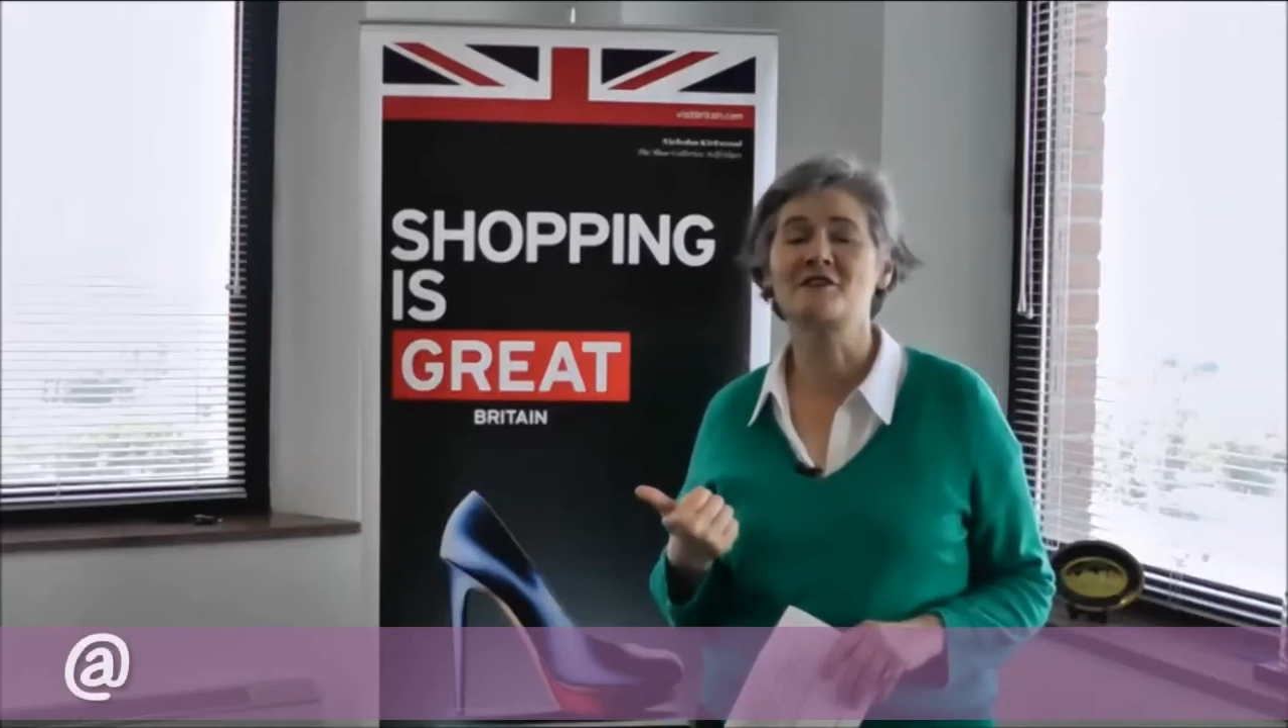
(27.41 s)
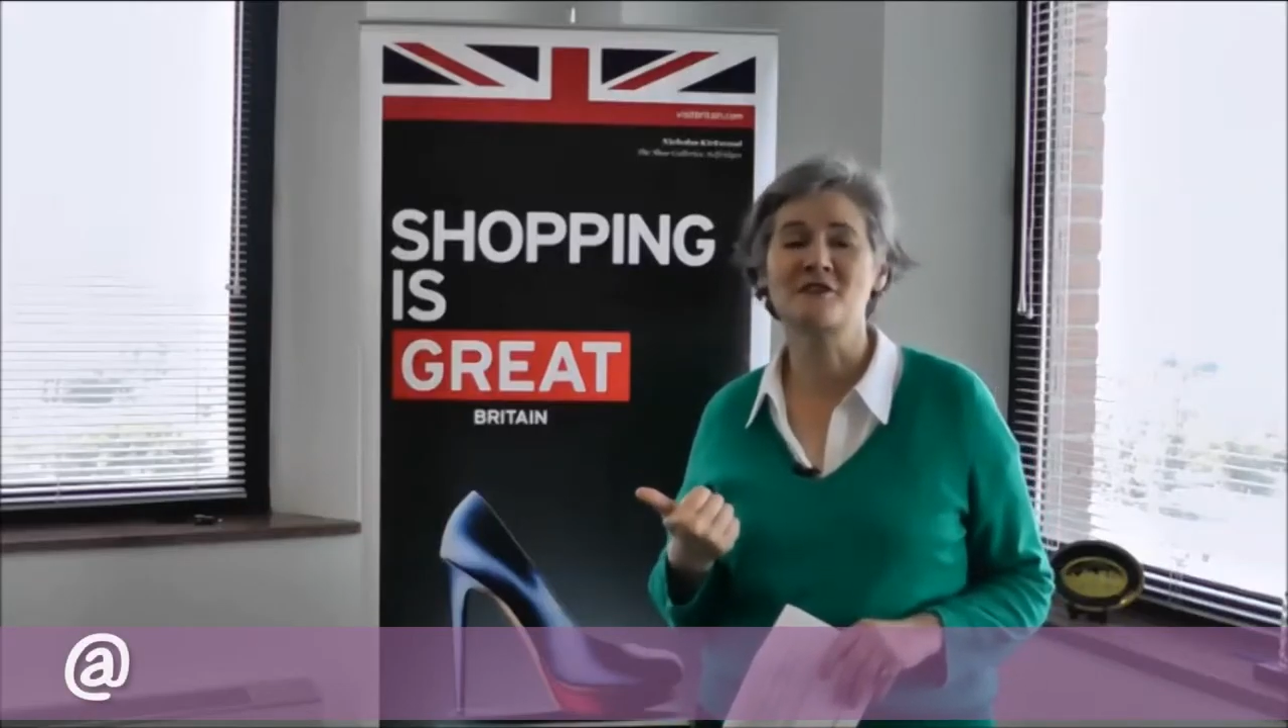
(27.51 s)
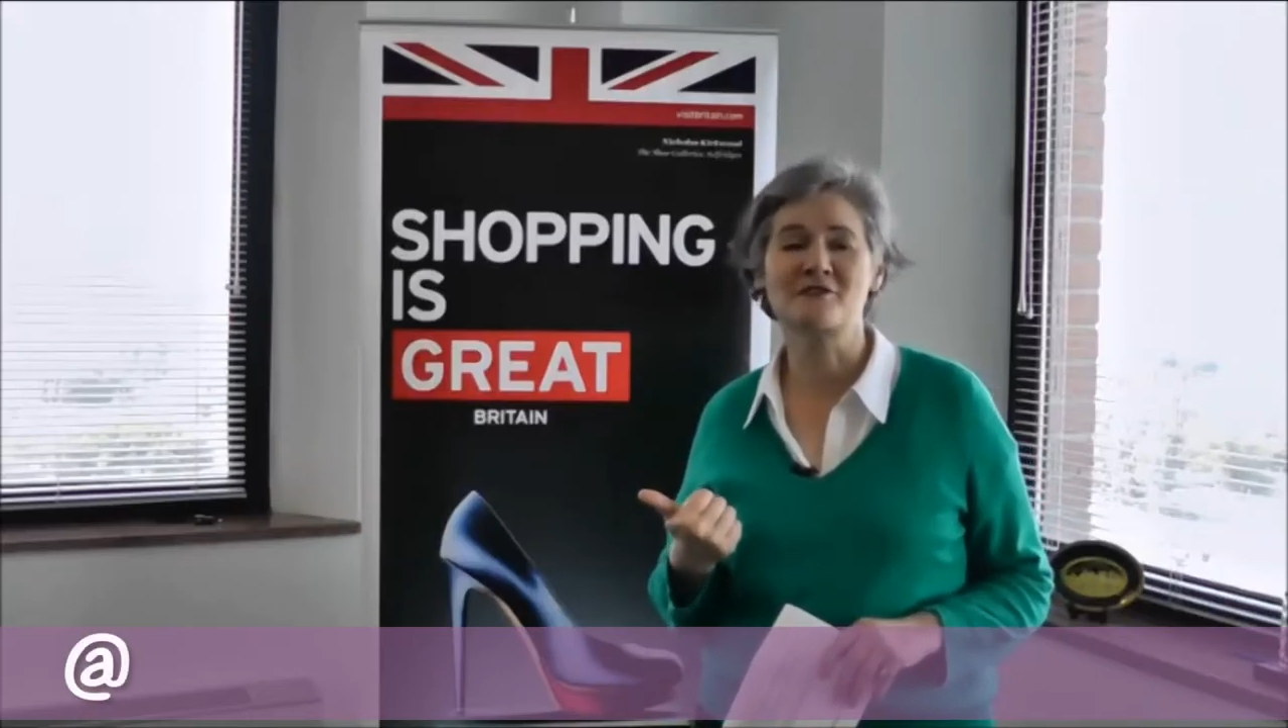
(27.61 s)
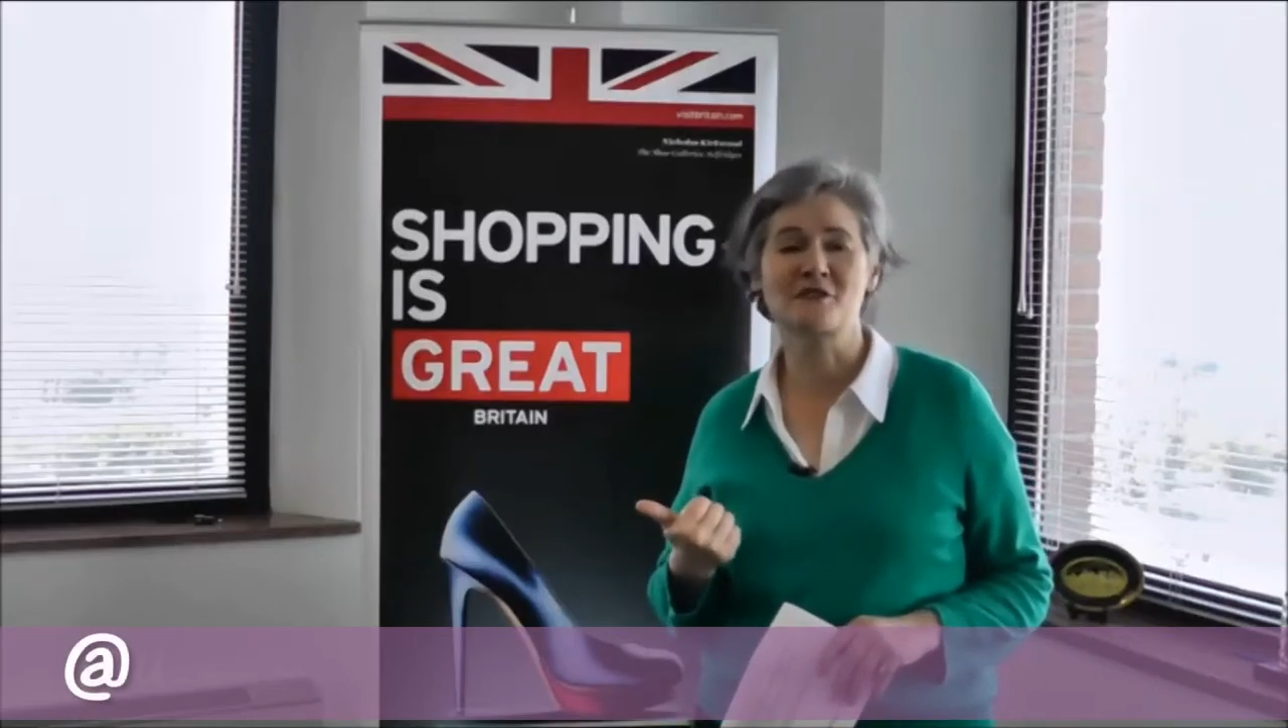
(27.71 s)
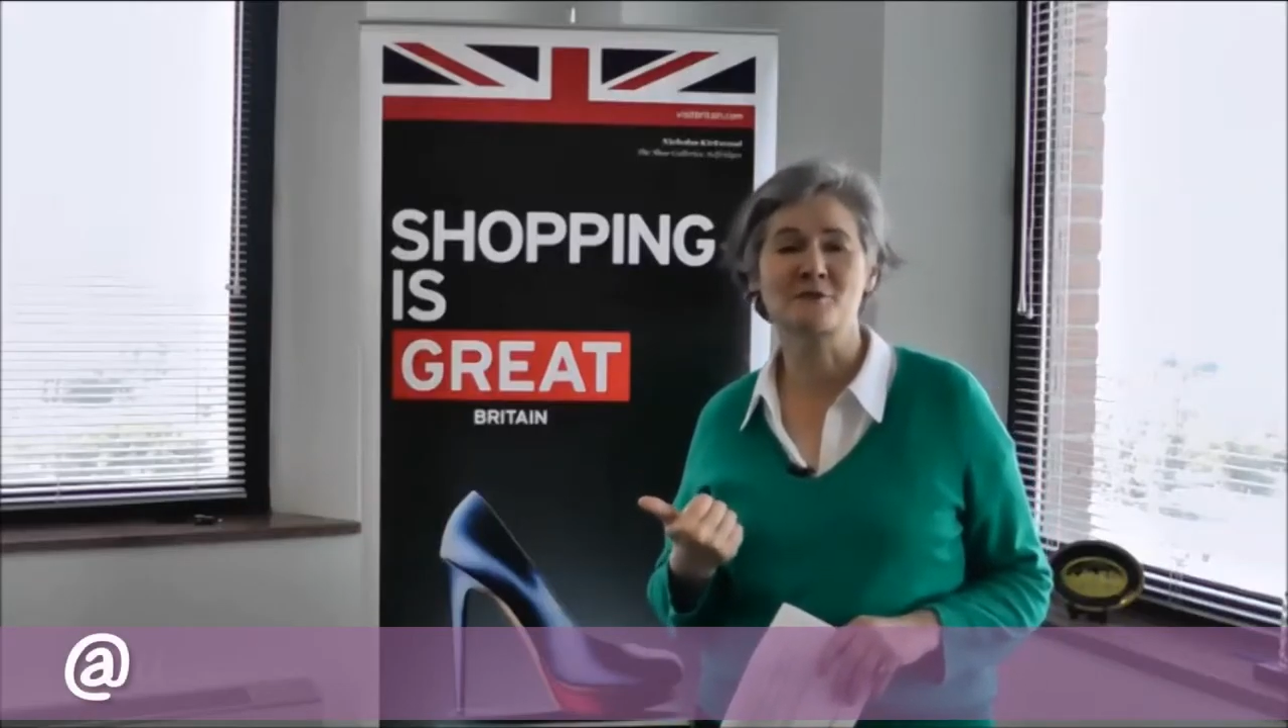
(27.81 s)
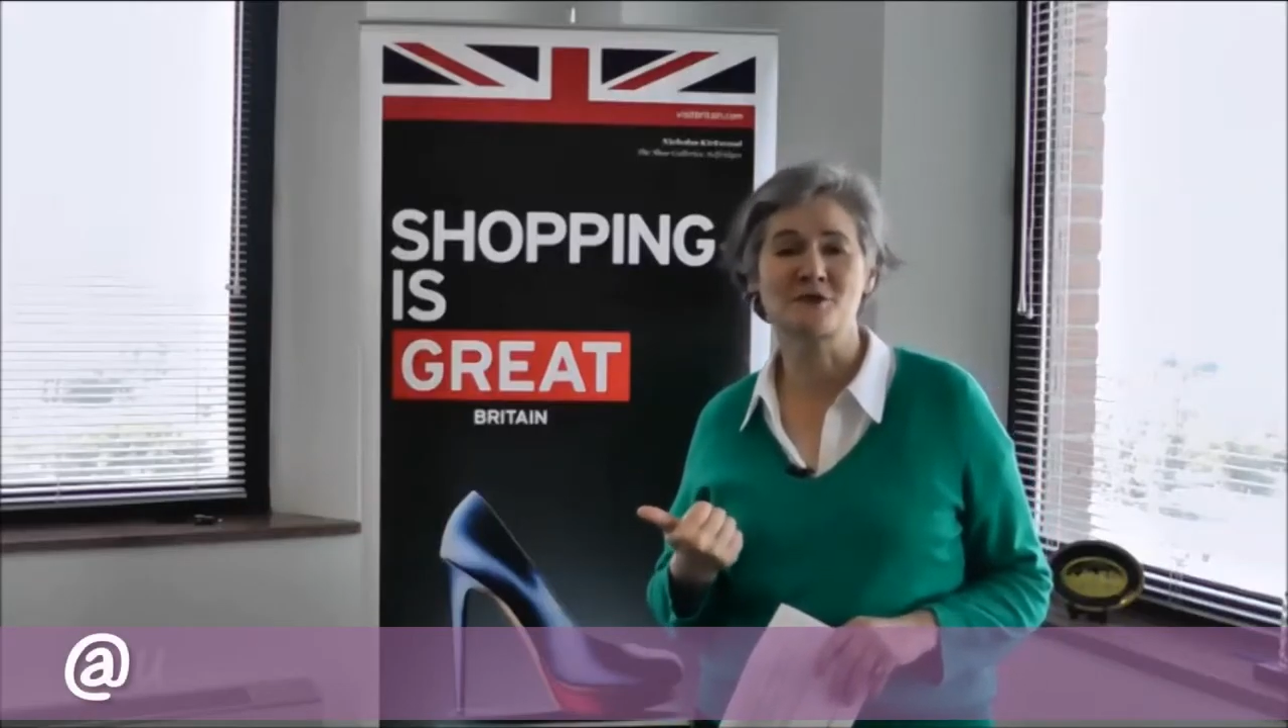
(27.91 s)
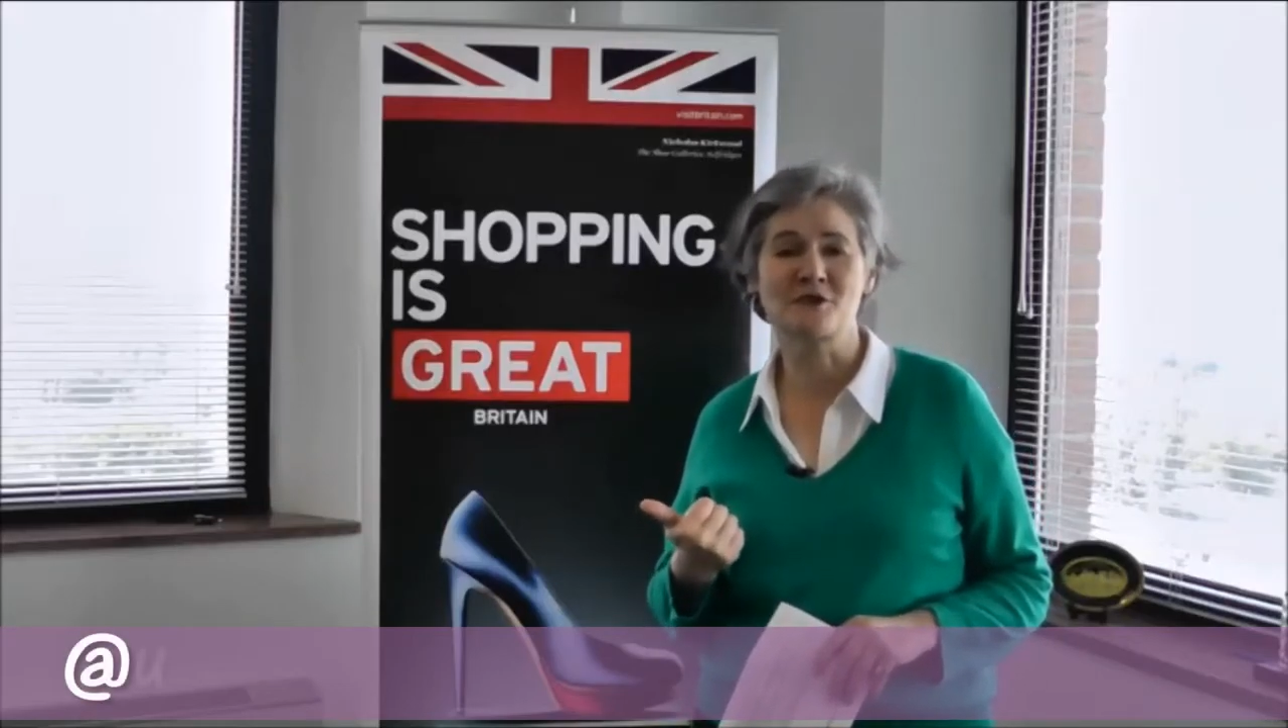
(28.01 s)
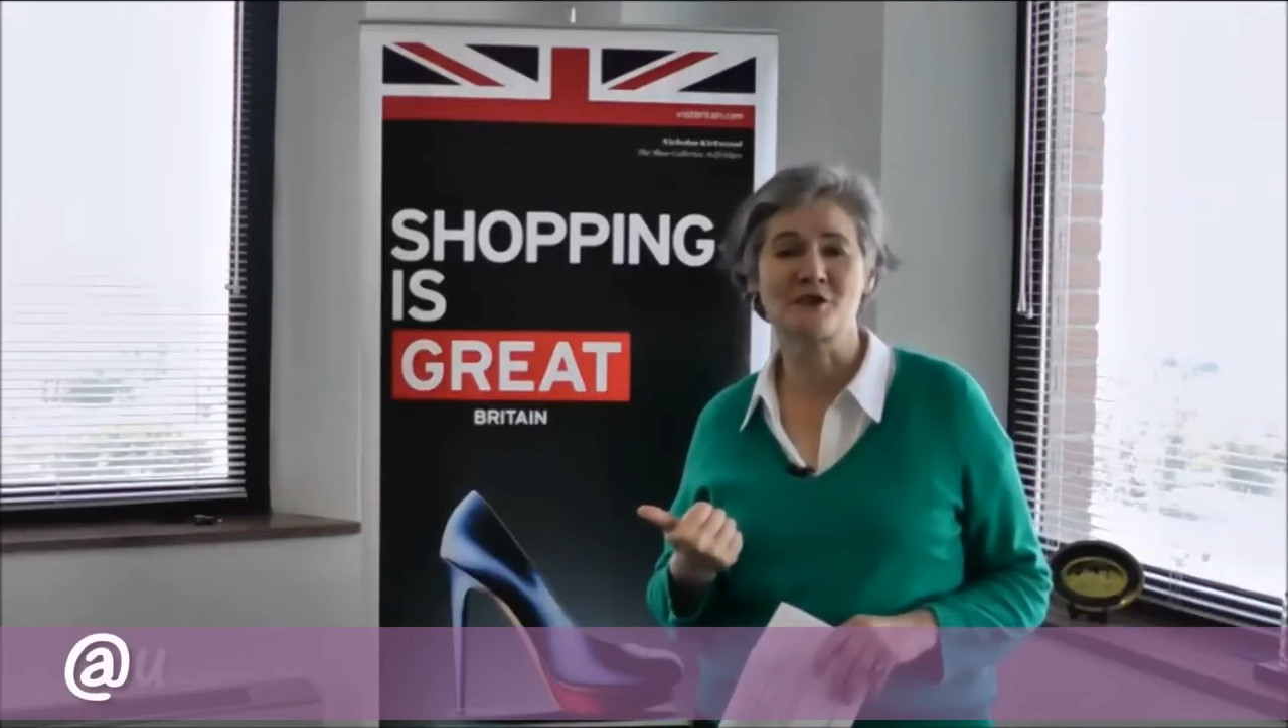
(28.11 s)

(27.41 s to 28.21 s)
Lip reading: You never know what you're